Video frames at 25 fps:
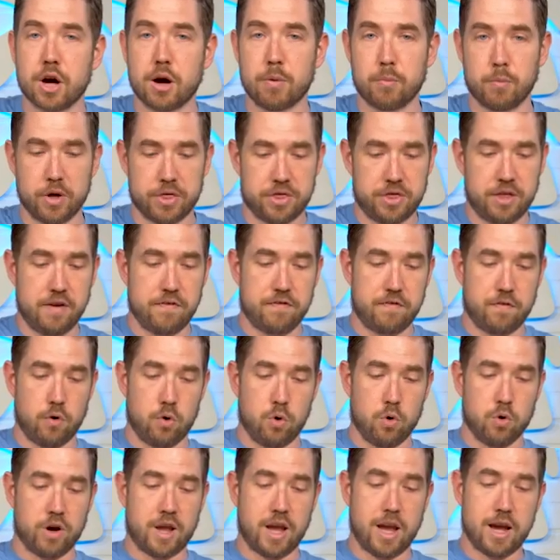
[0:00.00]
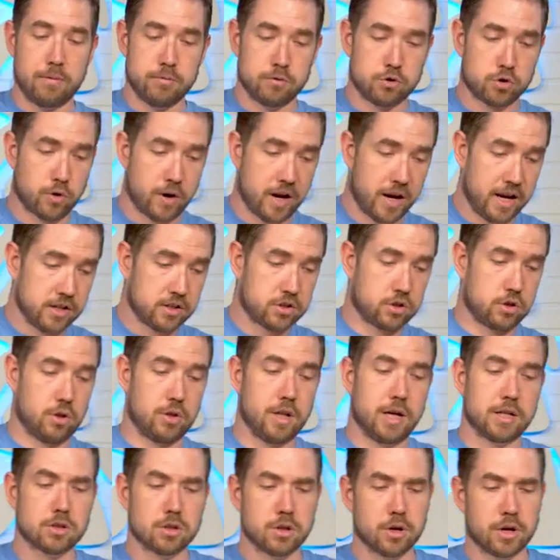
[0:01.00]
come with the full game trays, so
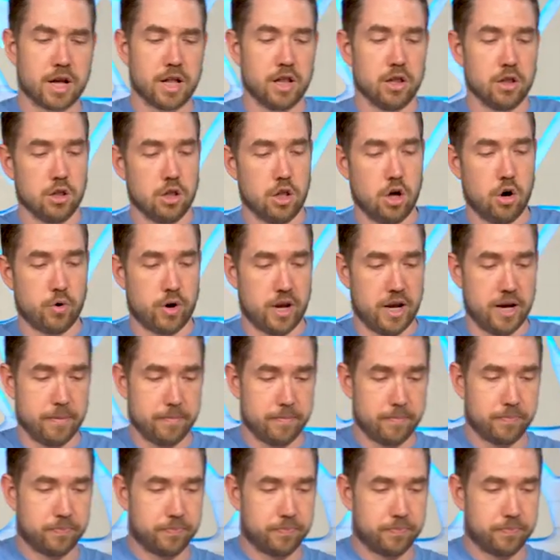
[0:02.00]
let's look at Loki.